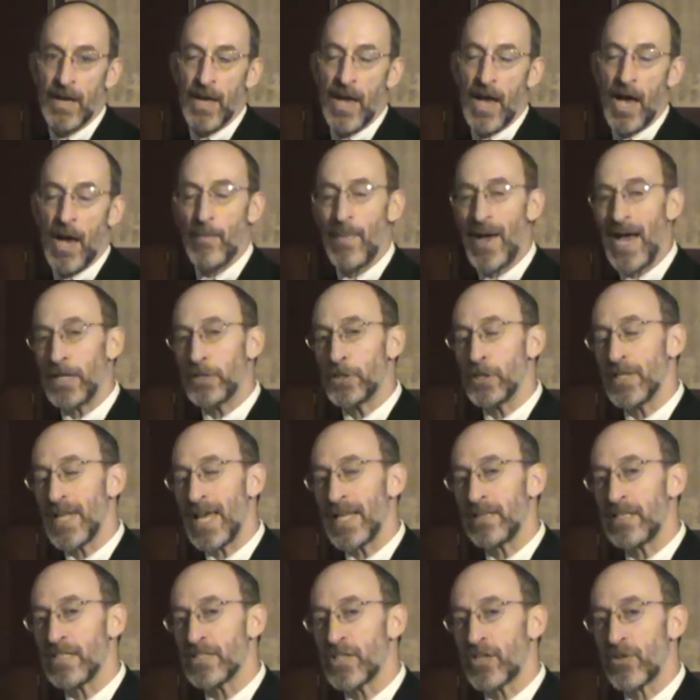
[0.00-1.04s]
Imagine
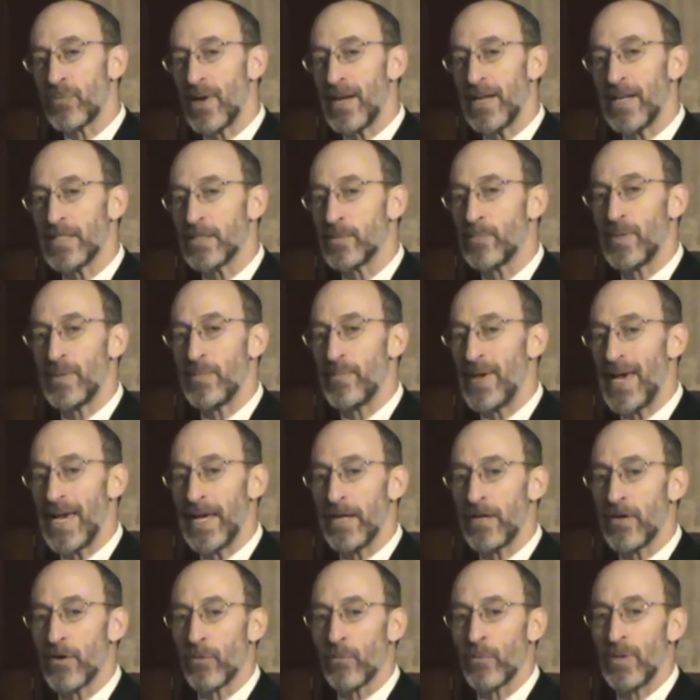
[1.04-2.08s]
that this threat has been
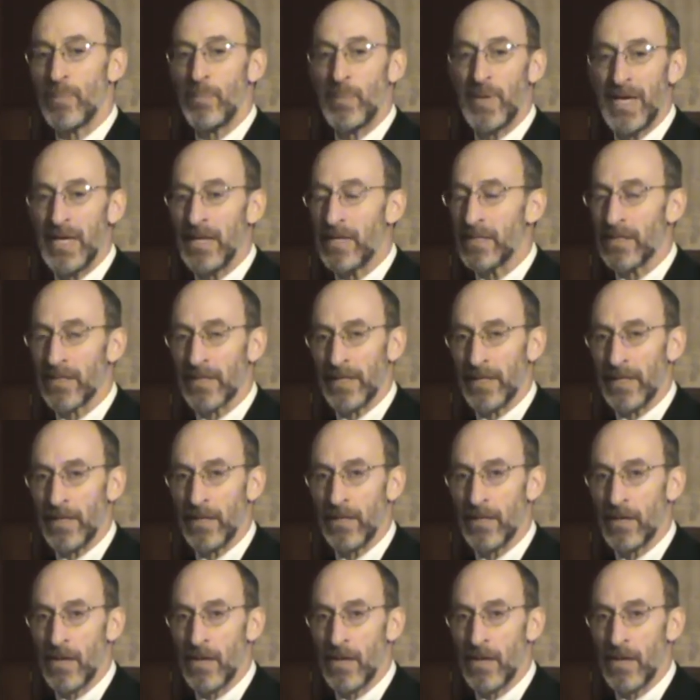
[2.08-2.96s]
made repeatedly,